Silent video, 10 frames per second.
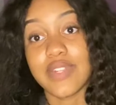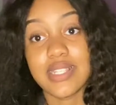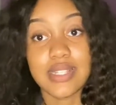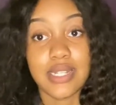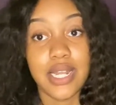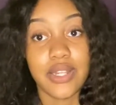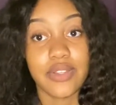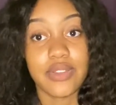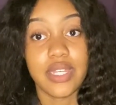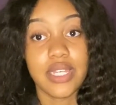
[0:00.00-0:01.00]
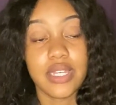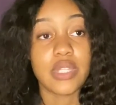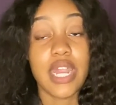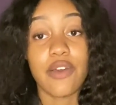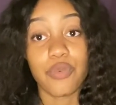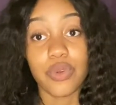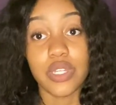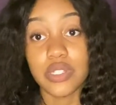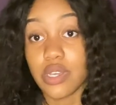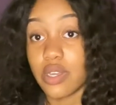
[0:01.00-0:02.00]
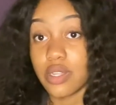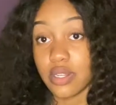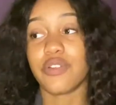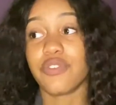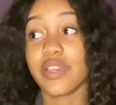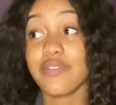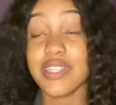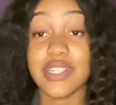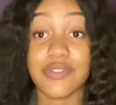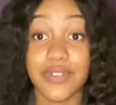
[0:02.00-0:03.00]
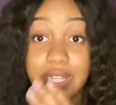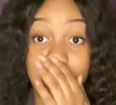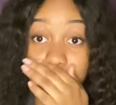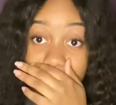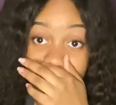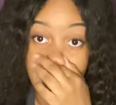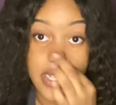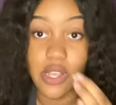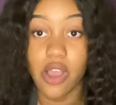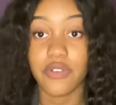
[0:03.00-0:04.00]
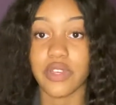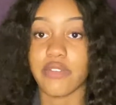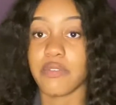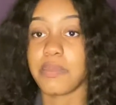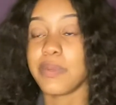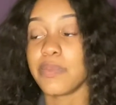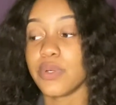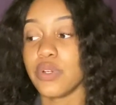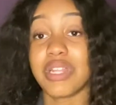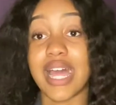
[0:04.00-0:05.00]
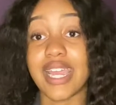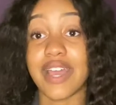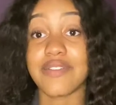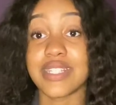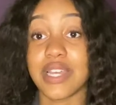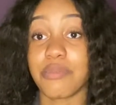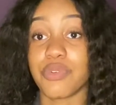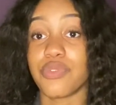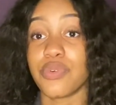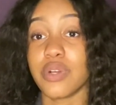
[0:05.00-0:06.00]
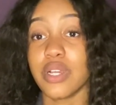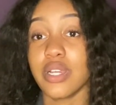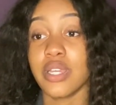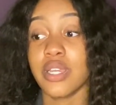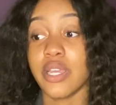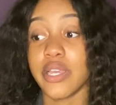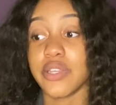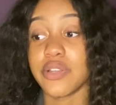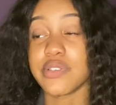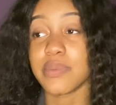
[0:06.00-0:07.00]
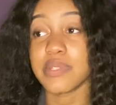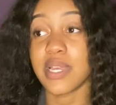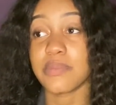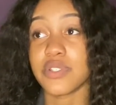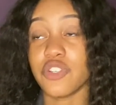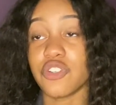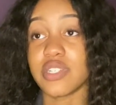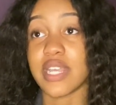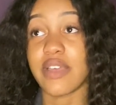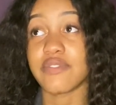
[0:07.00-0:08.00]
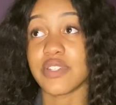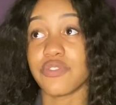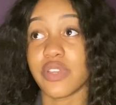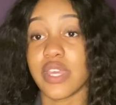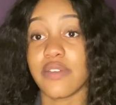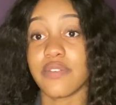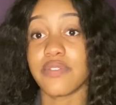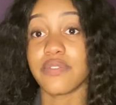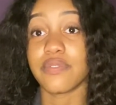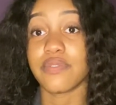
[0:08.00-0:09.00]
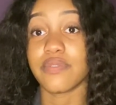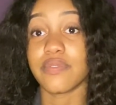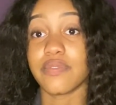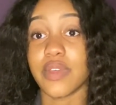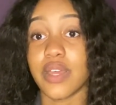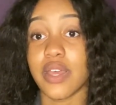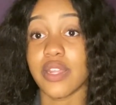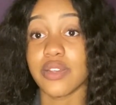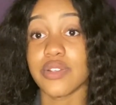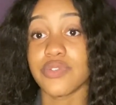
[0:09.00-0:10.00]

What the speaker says: is another thing that I've worked on. And forgiveness is really hard. It's hard forgiving people. But like I've said before, you know, sometimes you just have to forgive others